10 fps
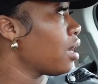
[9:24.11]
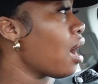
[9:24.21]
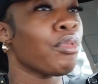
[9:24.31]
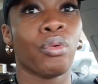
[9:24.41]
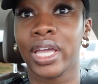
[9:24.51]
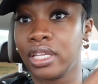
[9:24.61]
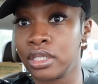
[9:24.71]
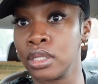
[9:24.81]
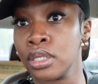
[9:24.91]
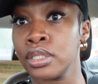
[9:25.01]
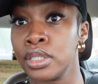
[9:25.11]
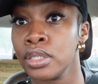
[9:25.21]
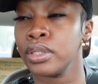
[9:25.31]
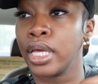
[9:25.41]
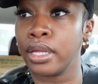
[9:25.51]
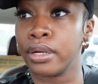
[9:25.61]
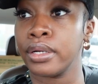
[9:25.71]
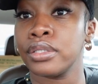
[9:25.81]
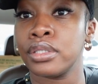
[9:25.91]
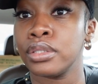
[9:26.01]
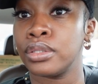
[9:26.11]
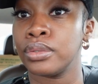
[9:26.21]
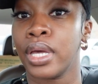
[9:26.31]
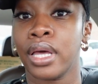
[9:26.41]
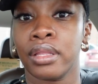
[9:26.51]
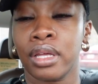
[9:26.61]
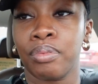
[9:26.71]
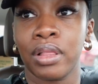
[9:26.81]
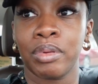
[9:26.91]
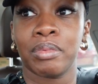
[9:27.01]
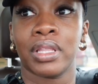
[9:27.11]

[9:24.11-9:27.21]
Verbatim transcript: I'm gonna wait until later to do that. That'll probably be the